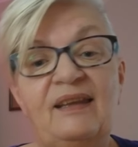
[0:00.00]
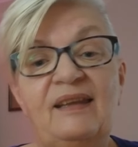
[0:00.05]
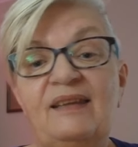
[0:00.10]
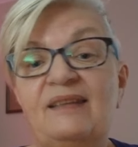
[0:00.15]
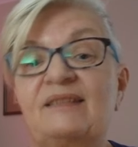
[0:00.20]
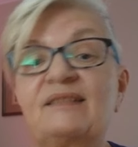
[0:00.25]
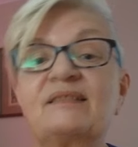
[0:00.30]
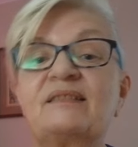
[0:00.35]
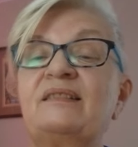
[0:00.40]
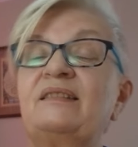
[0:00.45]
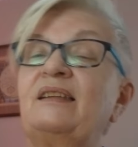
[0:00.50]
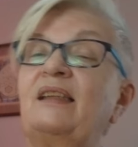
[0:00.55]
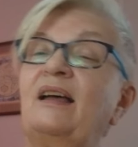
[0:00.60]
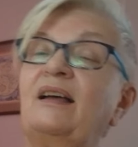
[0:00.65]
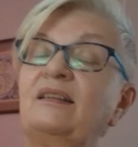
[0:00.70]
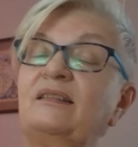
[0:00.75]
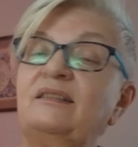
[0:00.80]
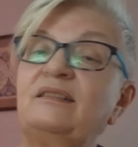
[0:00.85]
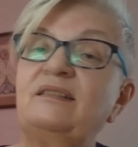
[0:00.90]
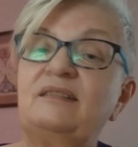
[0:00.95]
is
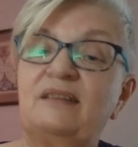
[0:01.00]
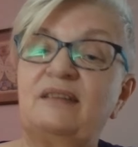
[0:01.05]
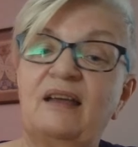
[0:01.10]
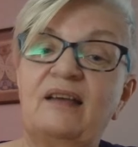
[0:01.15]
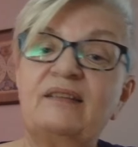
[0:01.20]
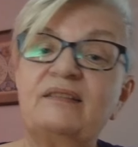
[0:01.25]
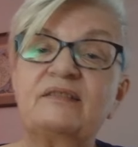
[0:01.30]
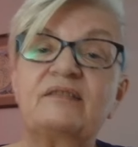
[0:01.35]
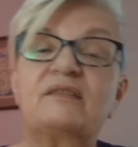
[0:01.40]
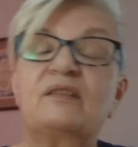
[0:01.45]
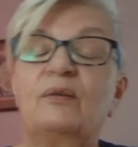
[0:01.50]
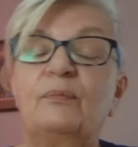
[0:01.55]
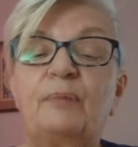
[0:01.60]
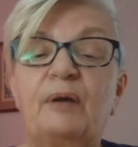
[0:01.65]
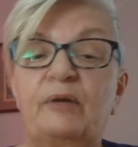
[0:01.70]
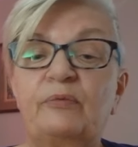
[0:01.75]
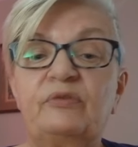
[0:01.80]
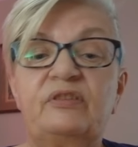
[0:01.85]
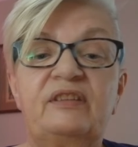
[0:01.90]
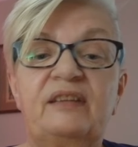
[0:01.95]
not just
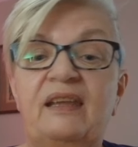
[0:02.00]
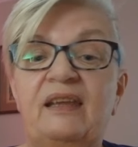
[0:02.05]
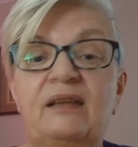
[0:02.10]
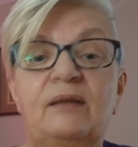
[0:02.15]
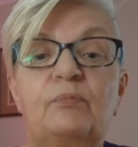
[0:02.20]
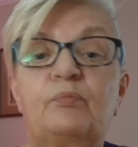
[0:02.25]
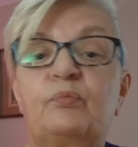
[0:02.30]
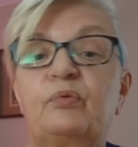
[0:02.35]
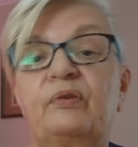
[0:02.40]
about tech